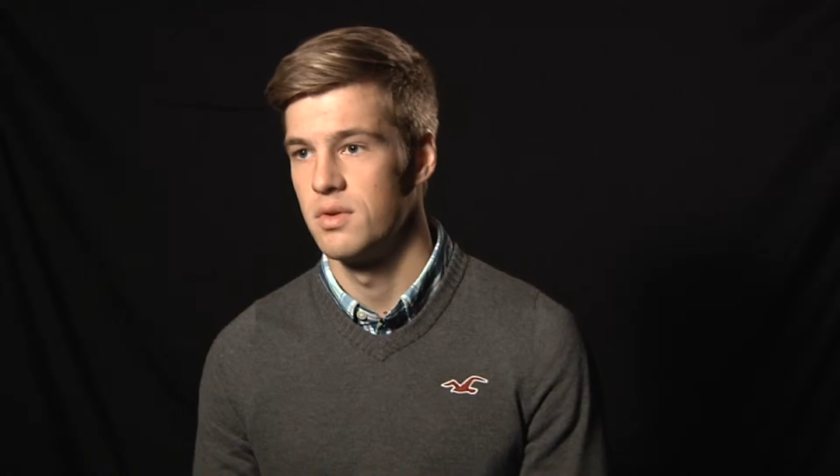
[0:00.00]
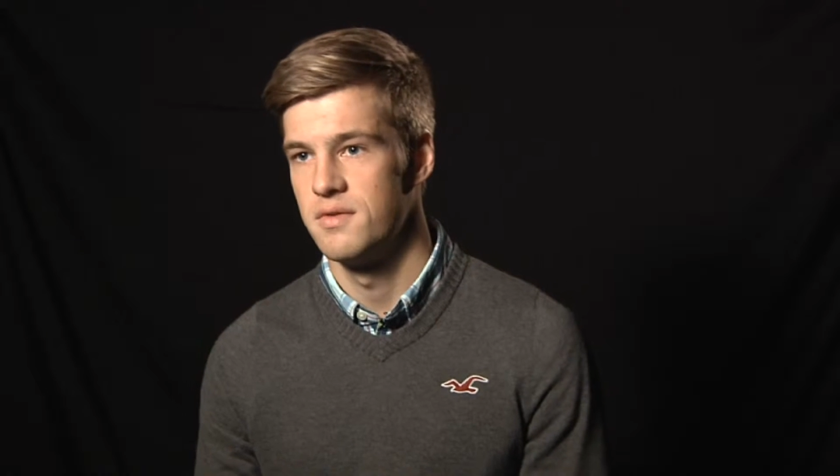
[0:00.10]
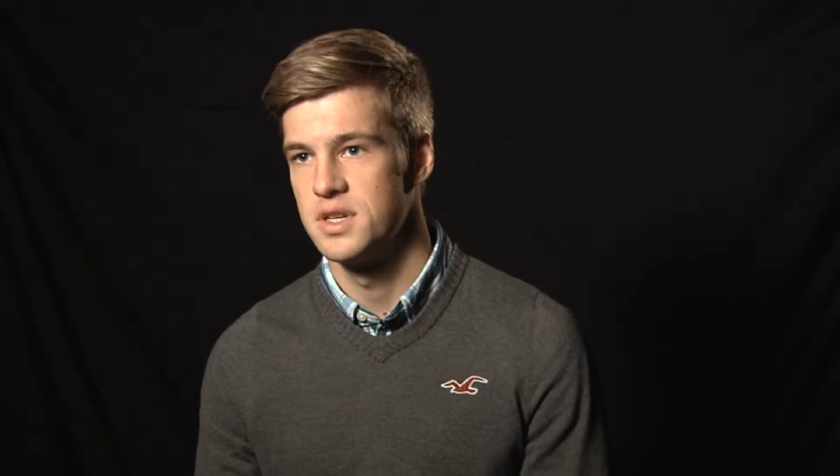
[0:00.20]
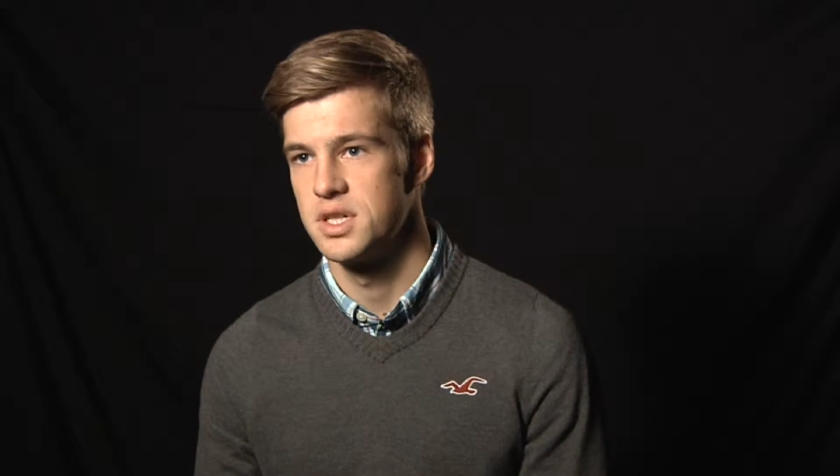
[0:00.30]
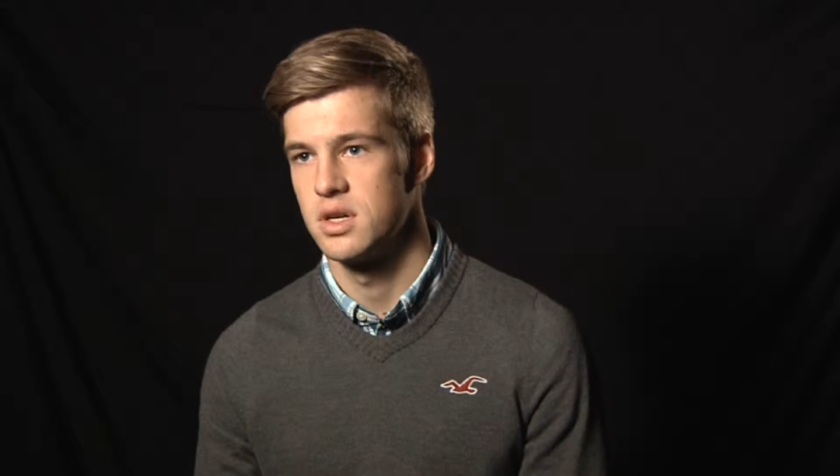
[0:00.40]
and
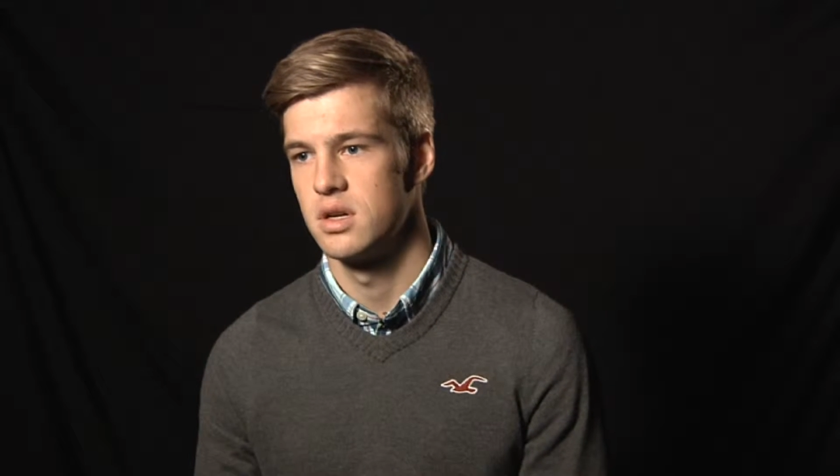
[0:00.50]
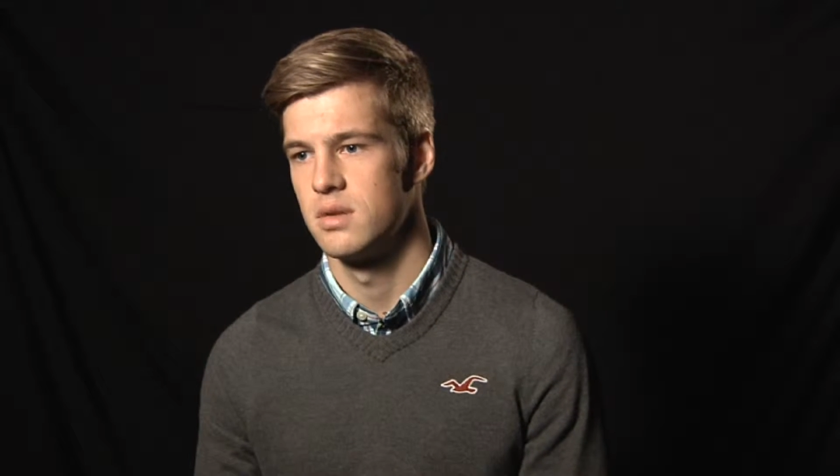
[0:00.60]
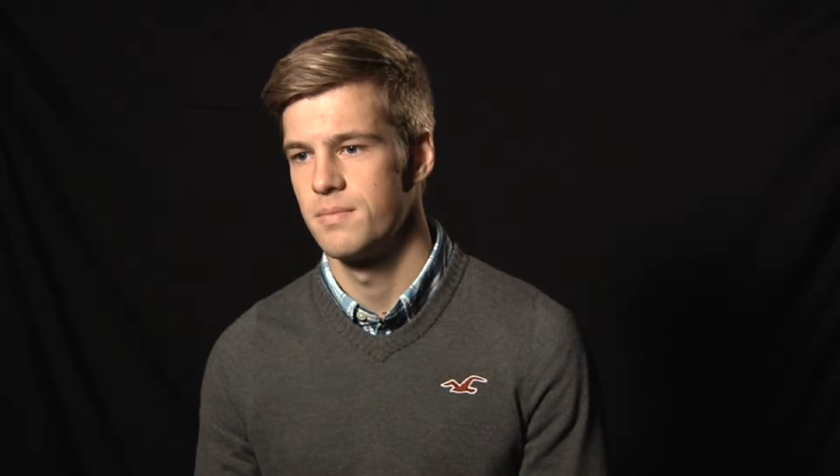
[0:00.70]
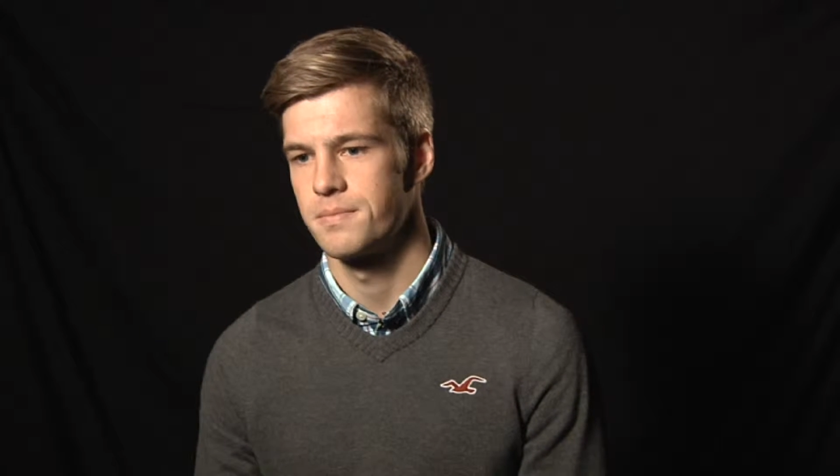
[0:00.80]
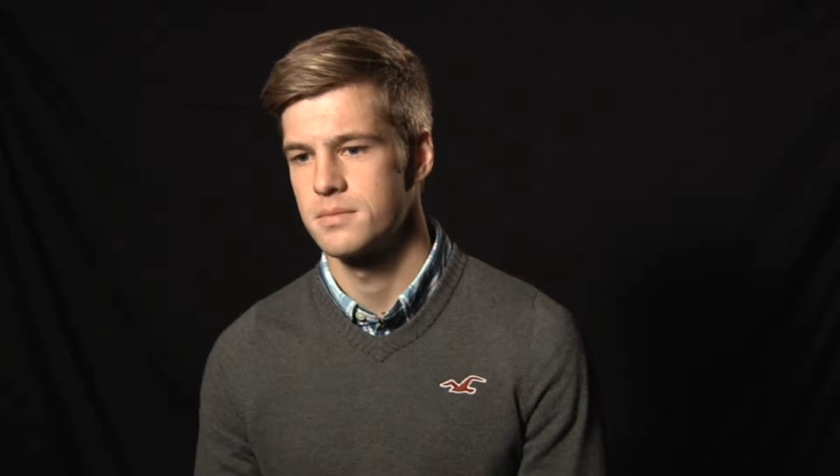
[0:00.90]
visit her,
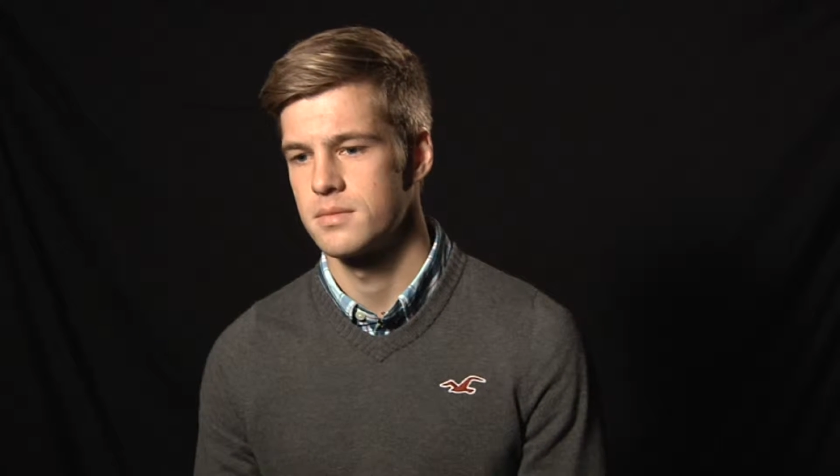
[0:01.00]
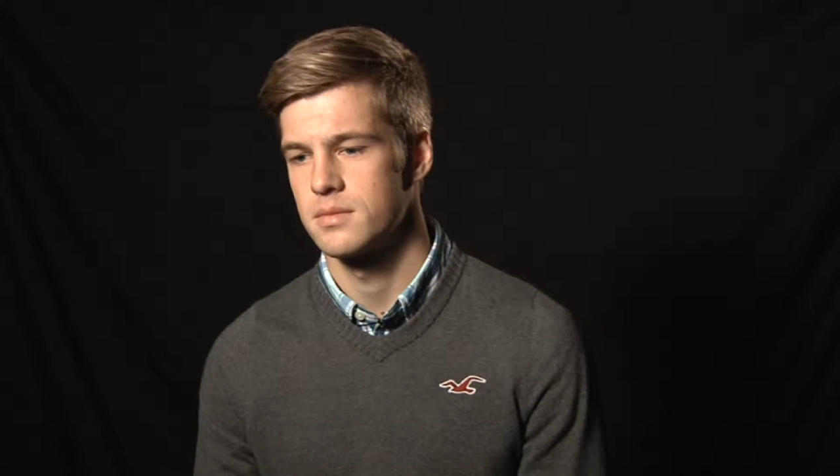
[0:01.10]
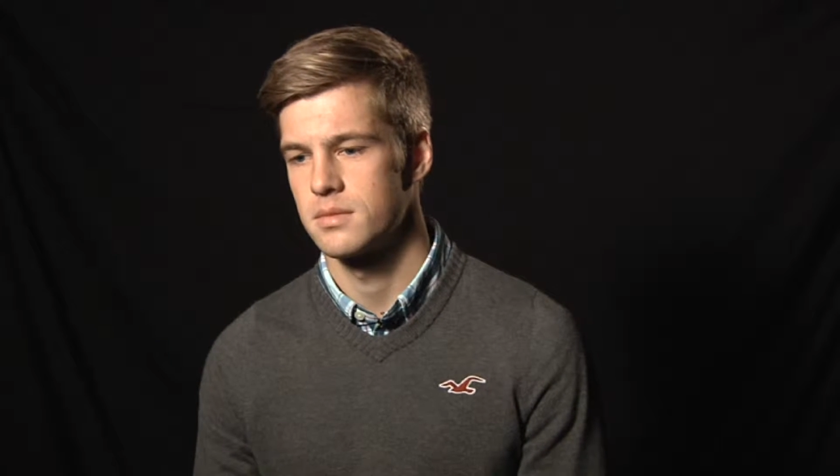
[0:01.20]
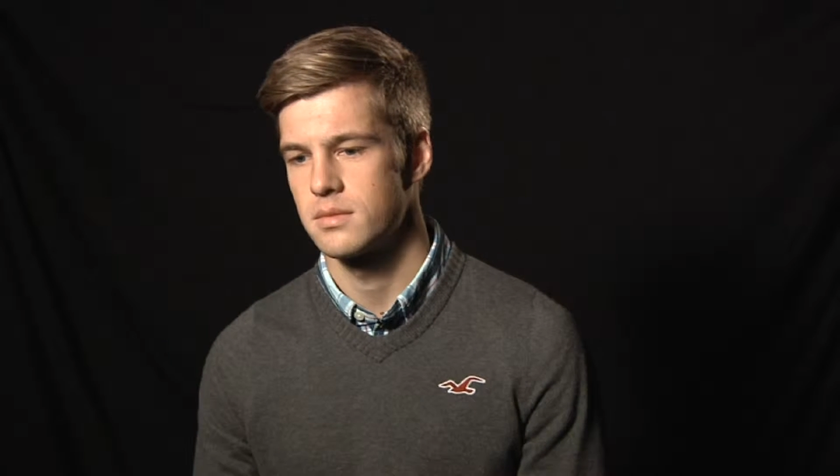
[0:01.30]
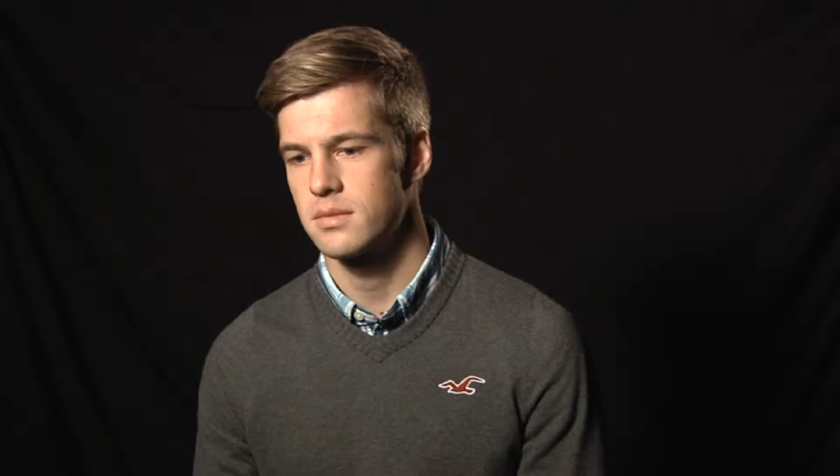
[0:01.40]

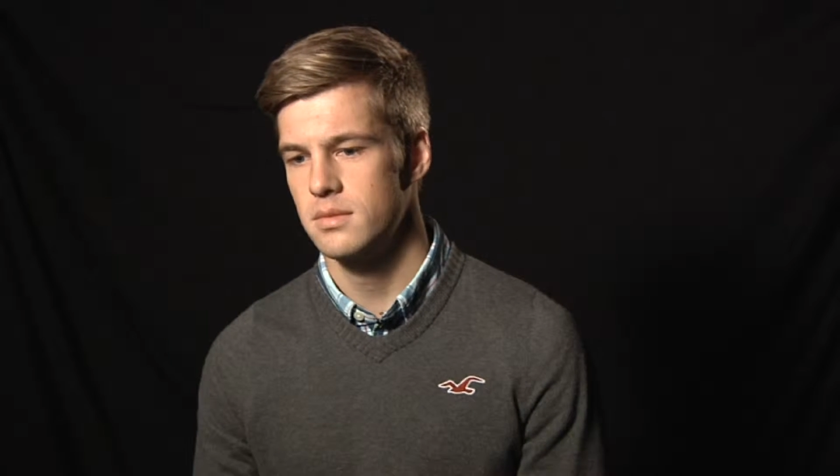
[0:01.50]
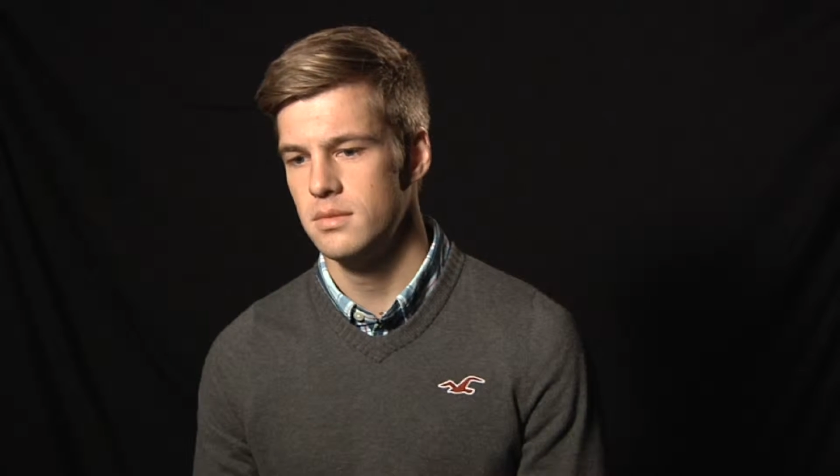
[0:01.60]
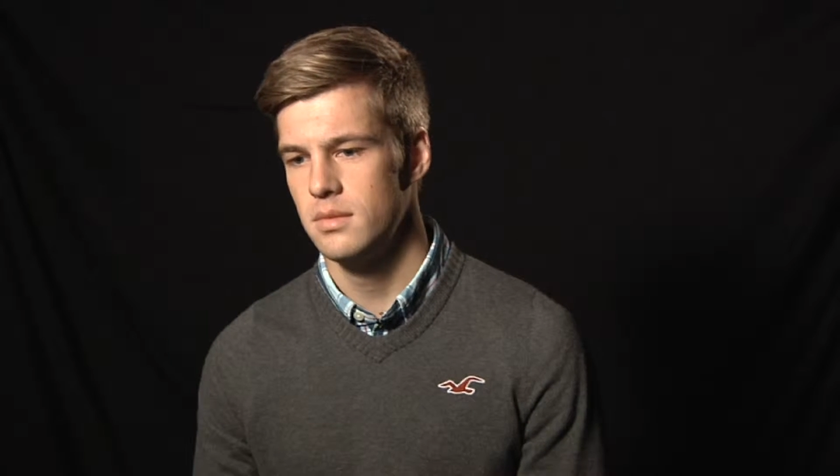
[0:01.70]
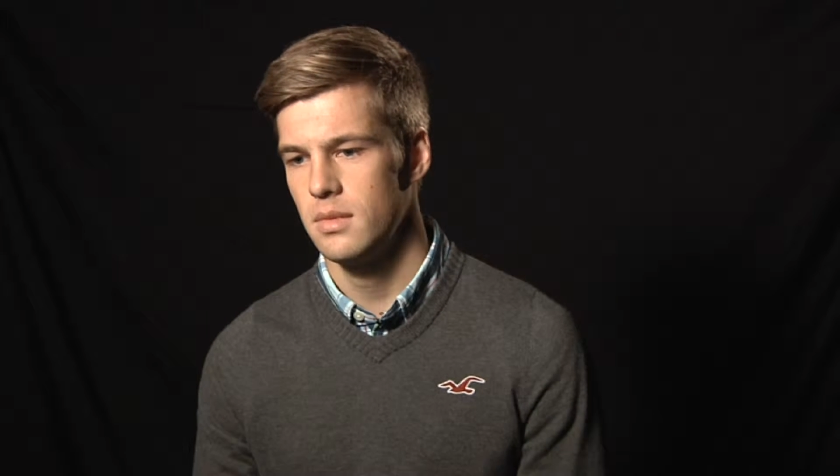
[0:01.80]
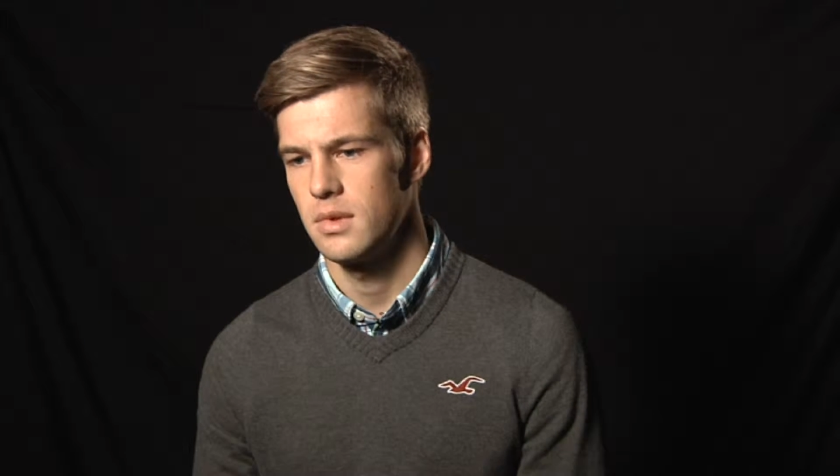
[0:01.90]

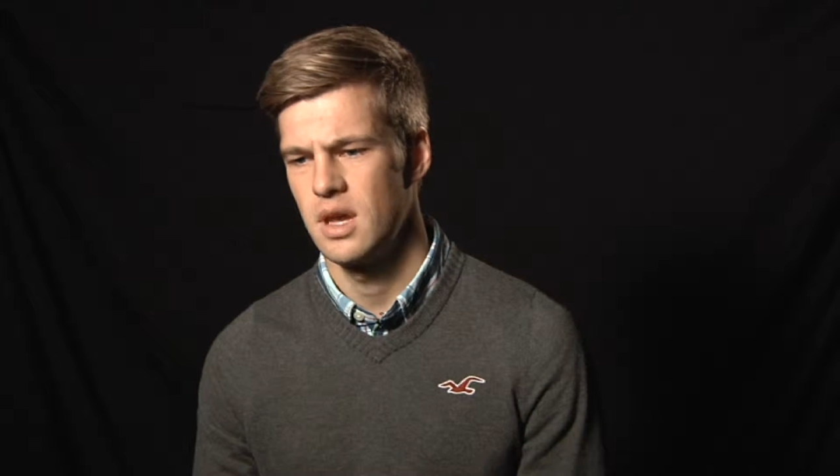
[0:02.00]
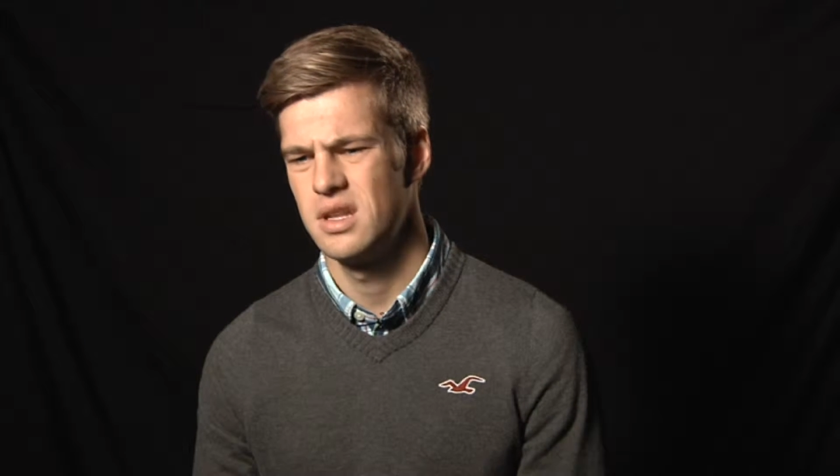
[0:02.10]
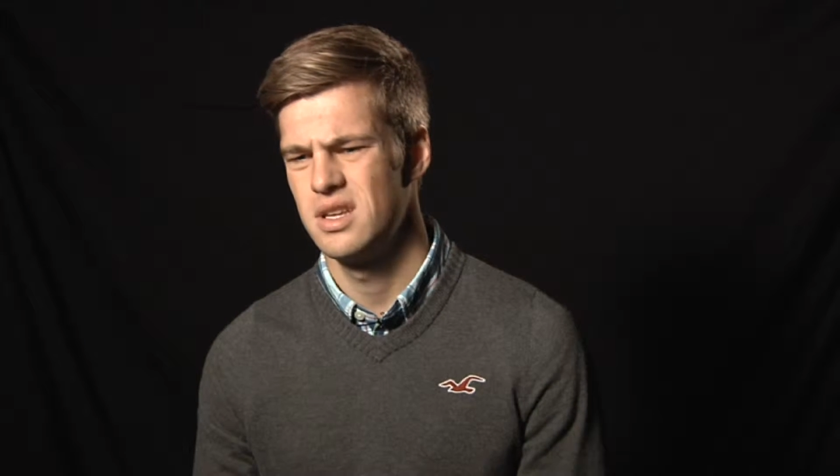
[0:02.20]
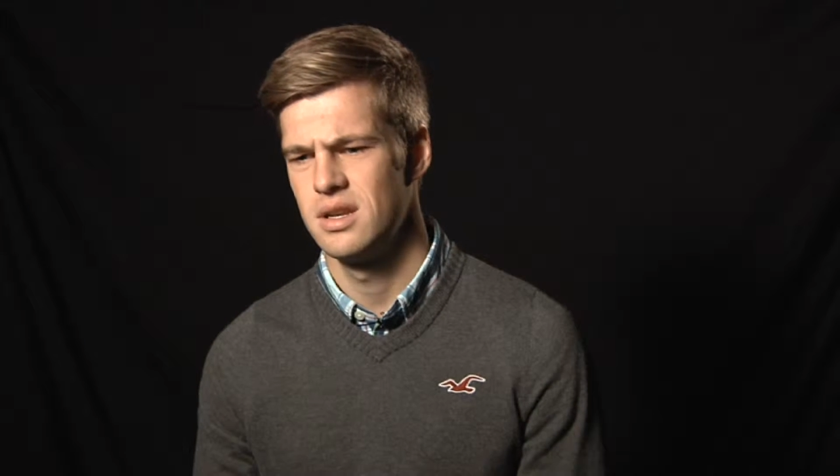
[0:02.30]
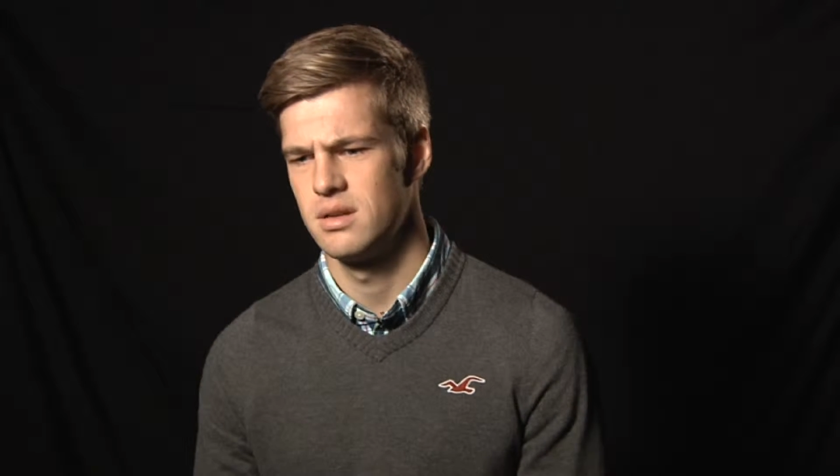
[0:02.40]
I
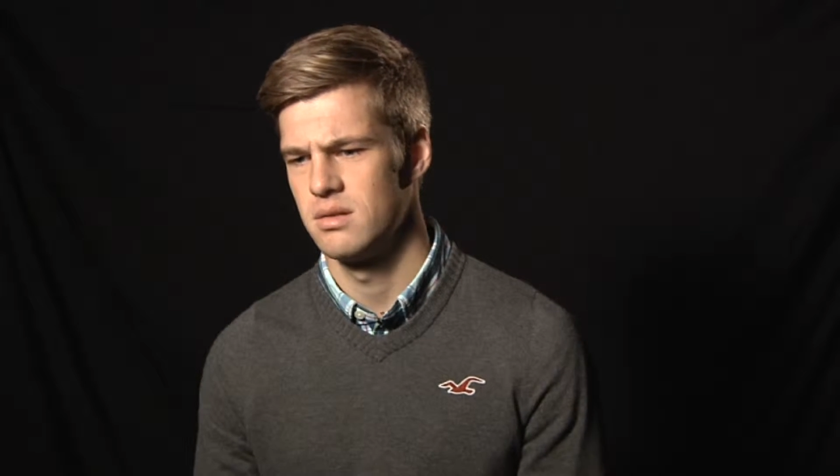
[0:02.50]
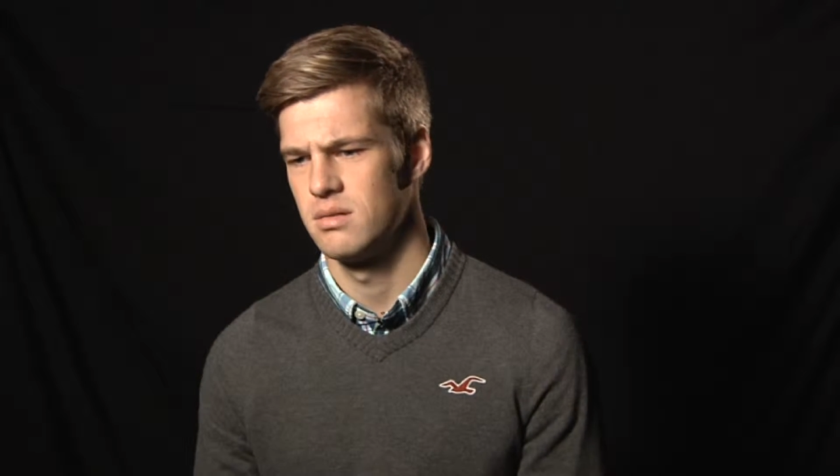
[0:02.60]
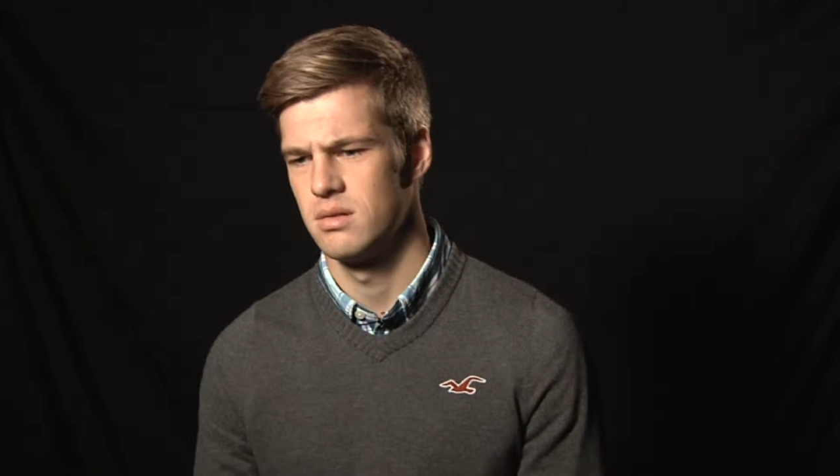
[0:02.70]
didn't